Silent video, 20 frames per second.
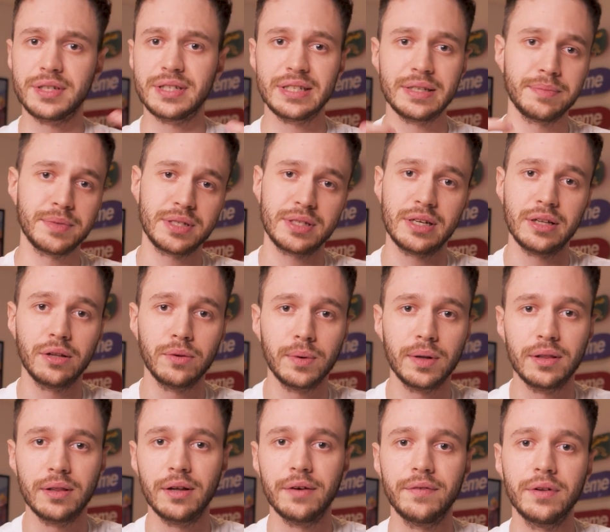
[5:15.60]
same
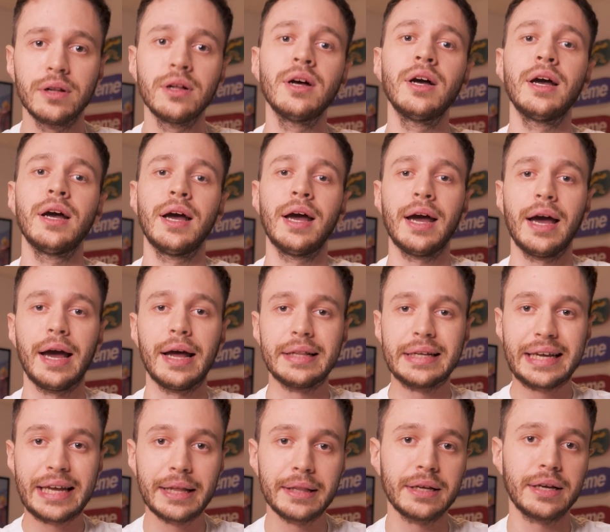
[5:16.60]
skill level
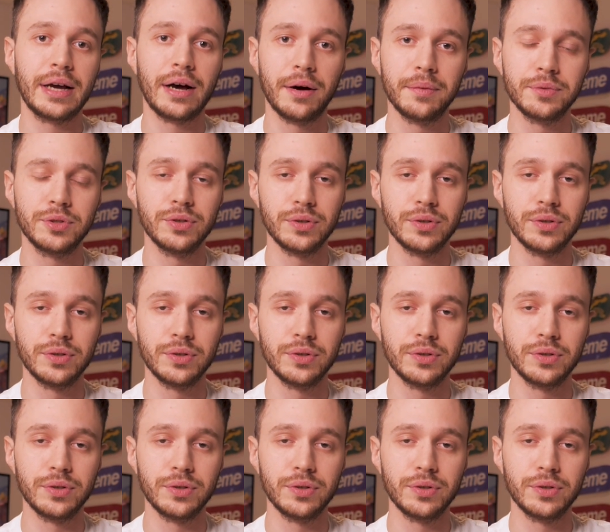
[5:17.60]
and can come